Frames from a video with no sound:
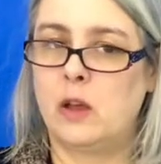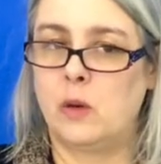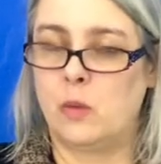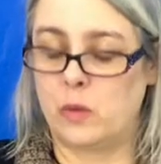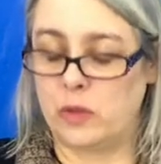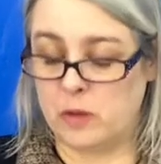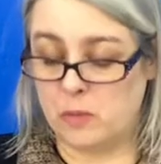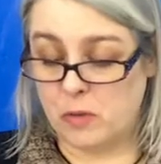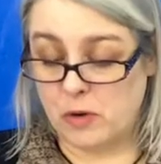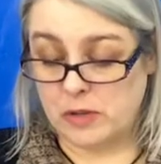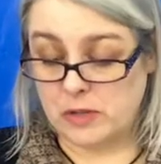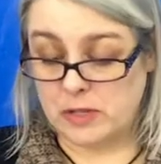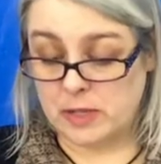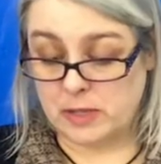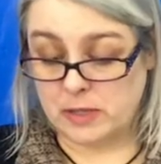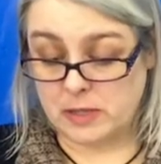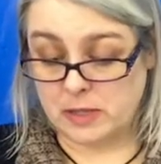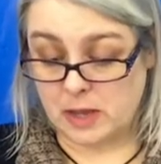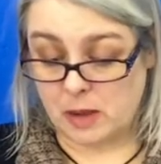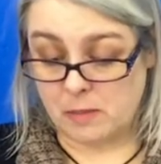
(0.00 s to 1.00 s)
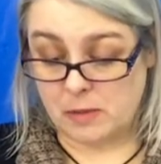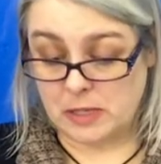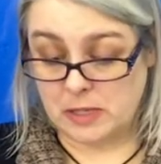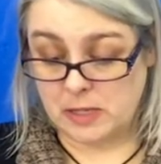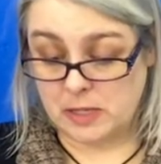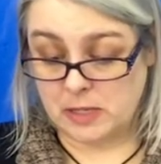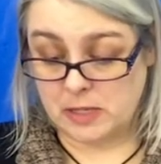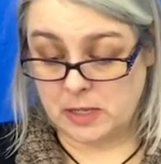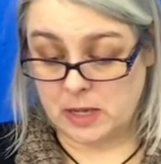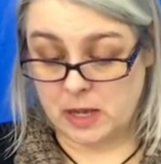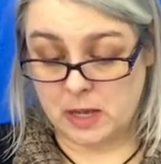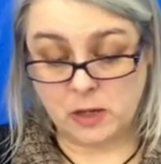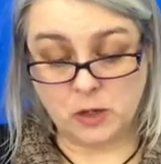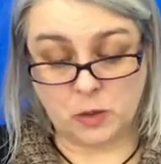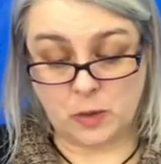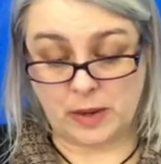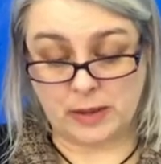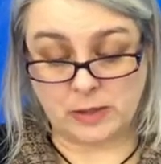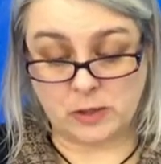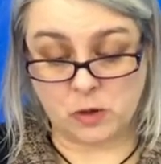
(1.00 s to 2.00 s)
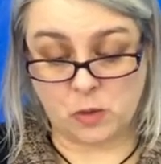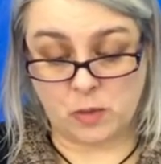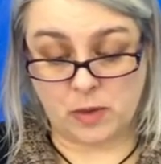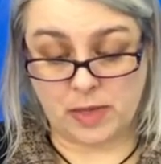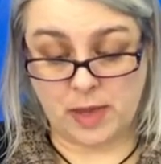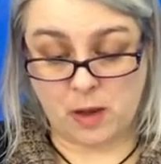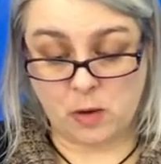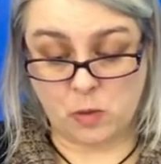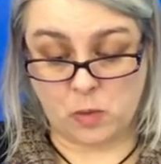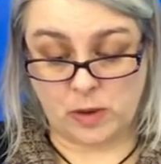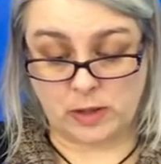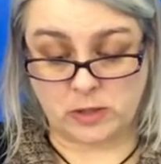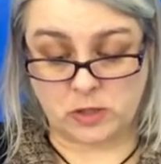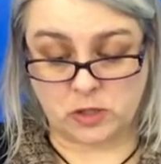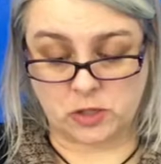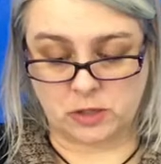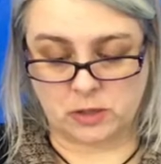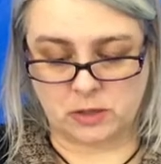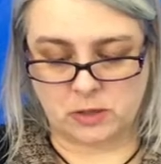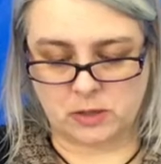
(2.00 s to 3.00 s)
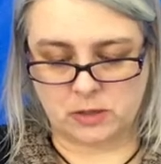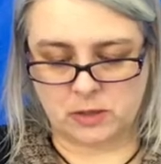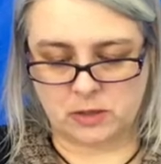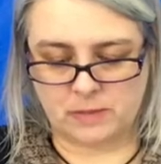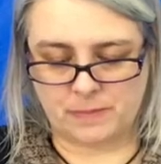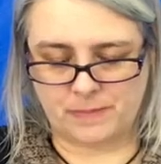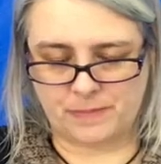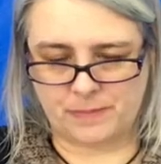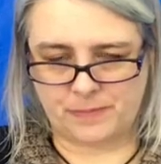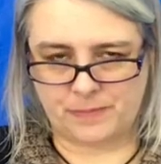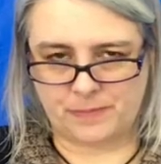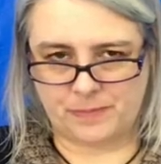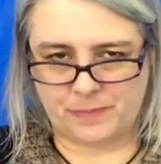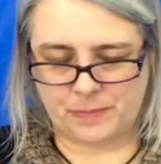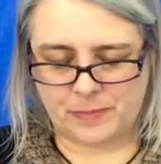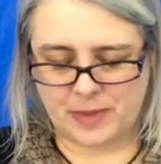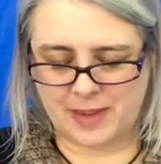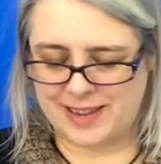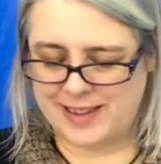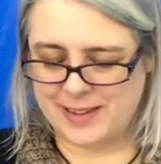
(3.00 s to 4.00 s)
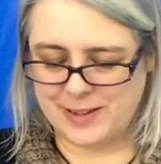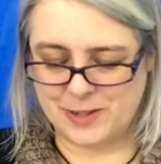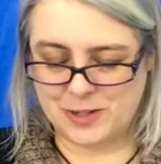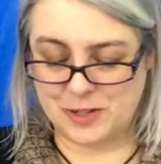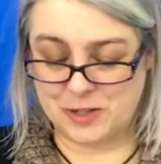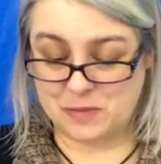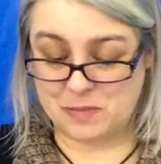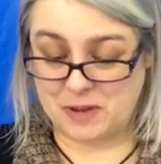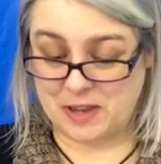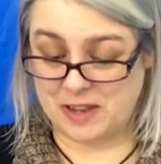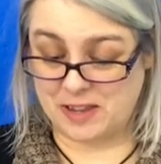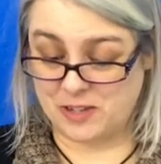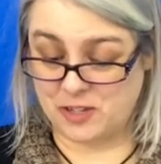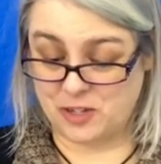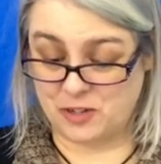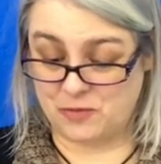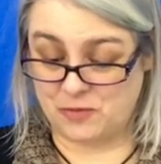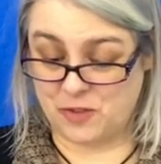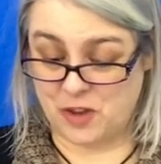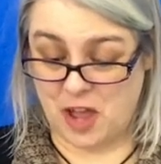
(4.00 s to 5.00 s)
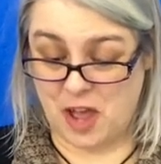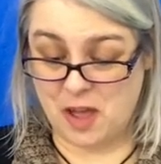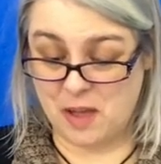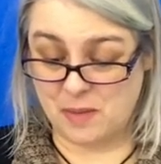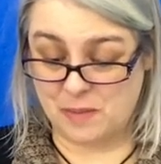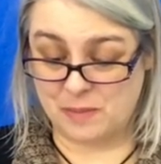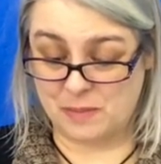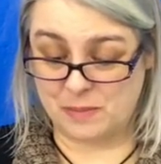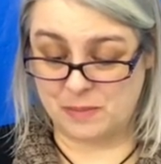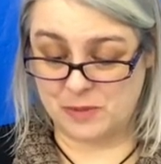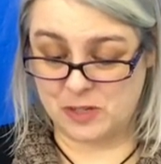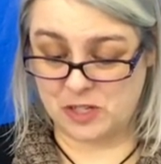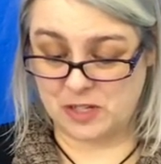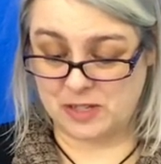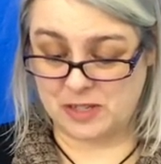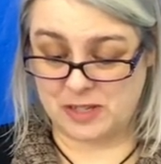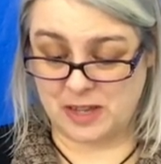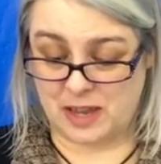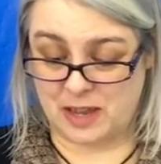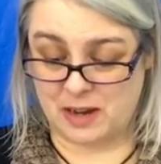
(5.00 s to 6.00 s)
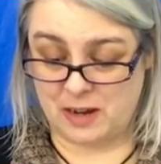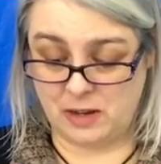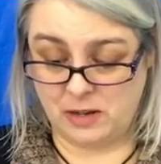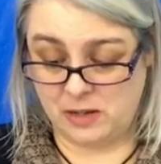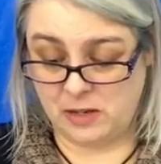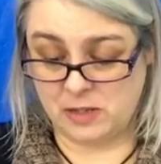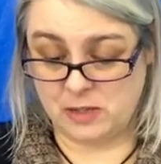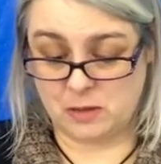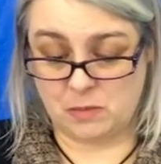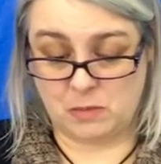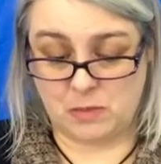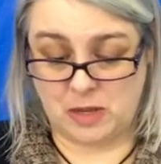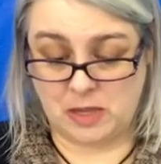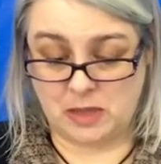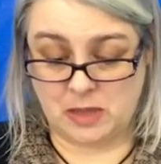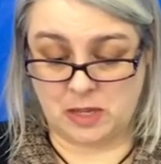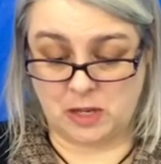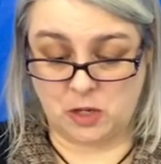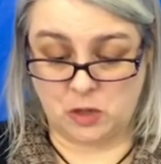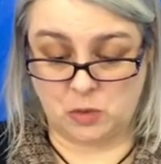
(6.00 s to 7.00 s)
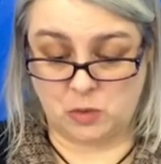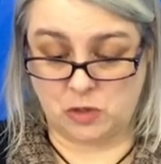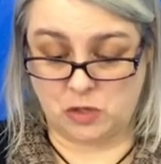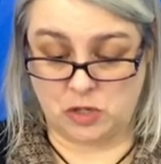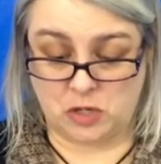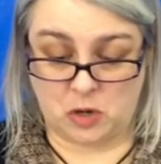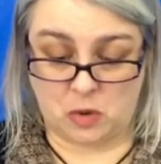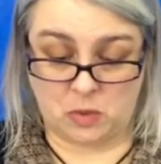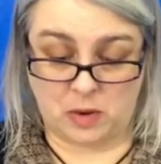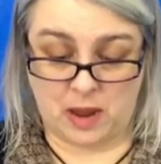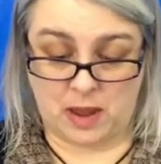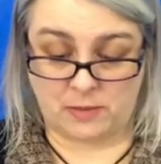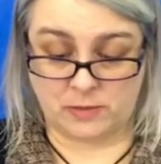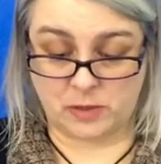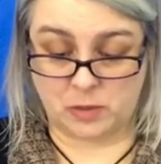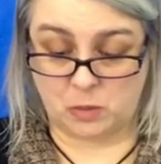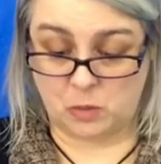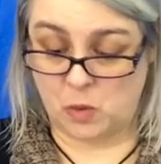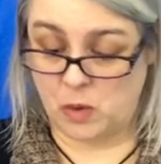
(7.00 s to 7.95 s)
"When the princess summons," he said, "you answer without questions." "And just because you've come," she said, "it doesn't mean that you don't have some